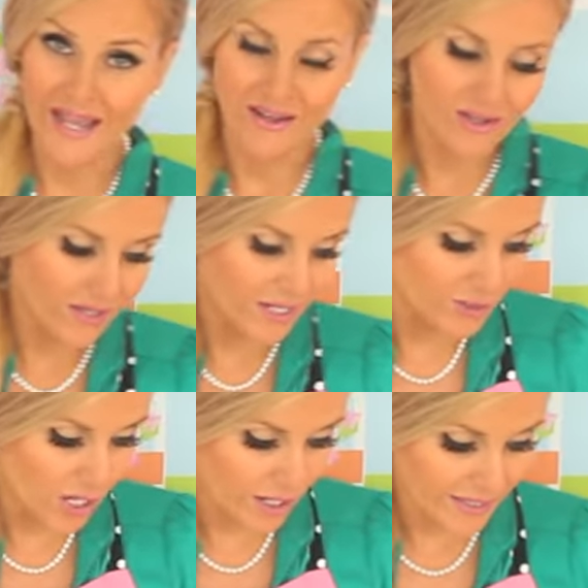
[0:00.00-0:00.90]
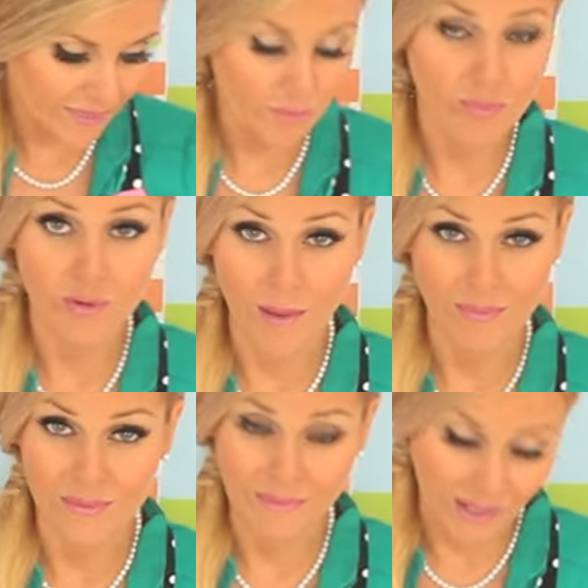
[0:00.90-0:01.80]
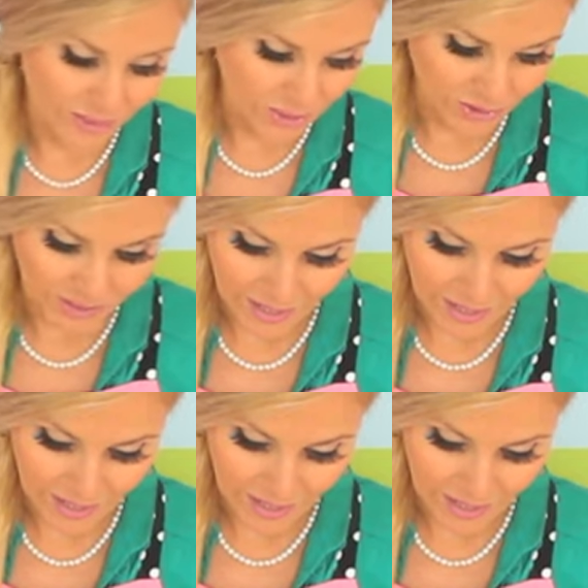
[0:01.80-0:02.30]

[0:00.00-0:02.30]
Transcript: angle and you're not going to get the proper amount in your